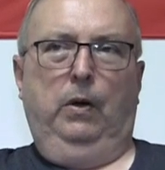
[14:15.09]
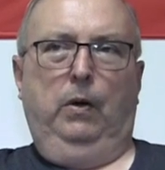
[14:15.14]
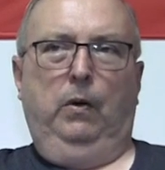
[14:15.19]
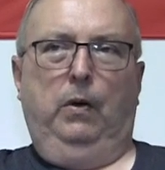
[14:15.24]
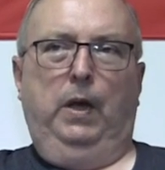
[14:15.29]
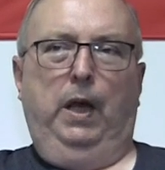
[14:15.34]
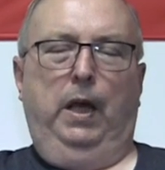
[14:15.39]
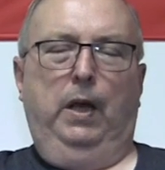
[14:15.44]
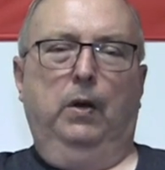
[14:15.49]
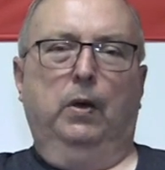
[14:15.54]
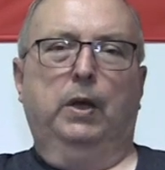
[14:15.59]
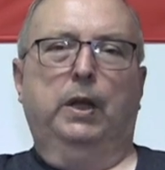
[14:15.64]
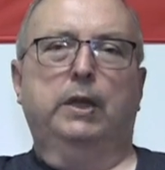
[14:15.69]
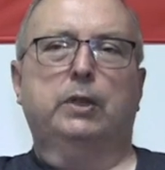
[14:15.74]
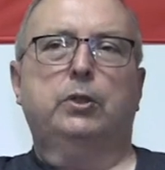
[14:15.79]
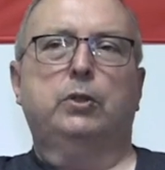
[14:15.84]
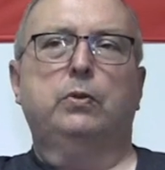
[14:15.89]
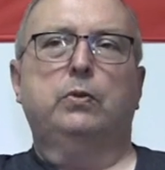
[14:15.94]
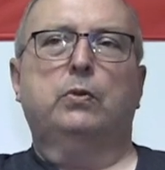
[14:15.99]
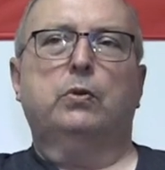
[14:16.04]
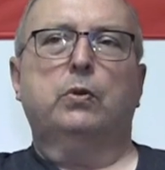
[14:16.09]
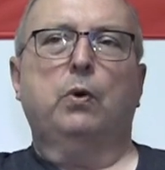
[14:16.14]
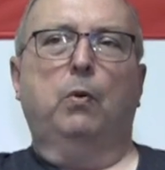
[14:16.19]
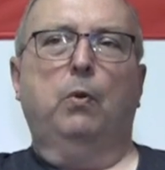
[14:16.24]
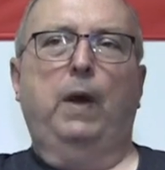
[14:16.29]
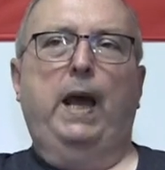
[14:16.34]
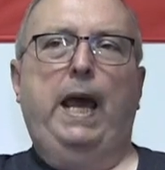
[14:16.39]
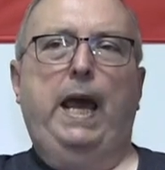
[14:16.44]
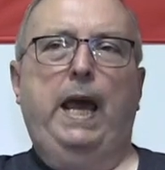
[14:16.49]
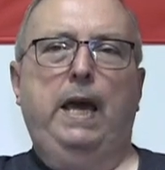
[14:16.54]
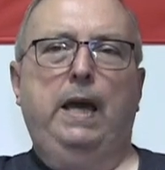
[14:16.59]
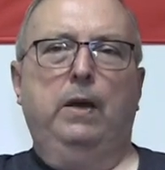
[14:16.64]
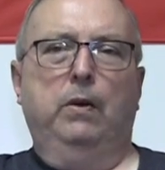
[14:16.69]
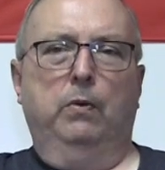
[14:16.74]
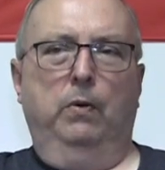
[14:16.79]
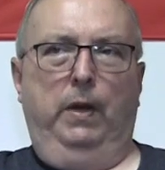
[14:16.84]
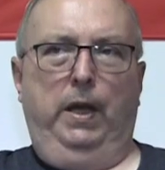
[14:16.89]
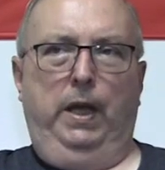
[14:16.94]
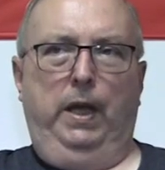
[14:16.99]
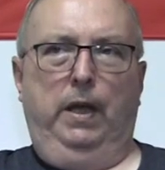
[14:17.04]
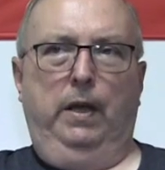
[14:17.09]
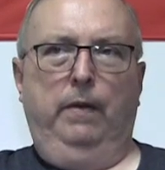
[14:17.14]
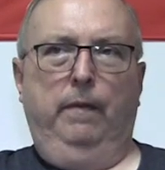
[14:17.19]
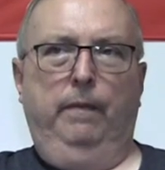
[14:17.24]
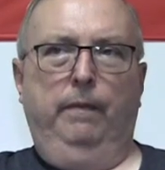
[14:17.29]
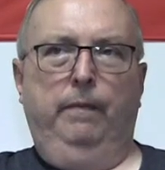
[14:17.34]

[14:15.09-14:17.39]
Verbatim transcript: okay, or get you so angry